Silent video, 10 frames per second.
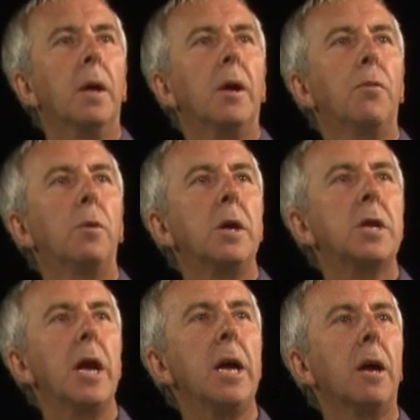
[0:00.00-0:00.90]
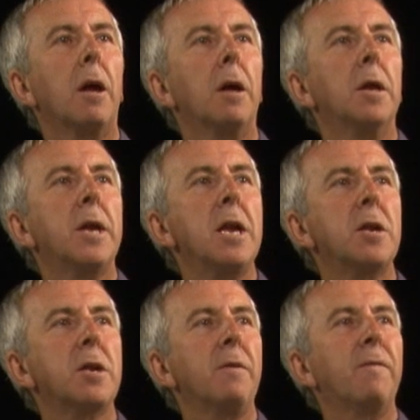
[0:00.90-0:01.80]
If we take the
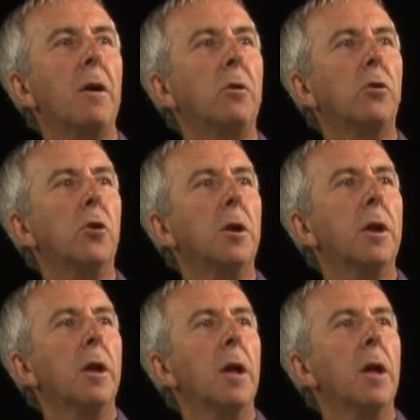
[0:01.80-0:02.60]
density function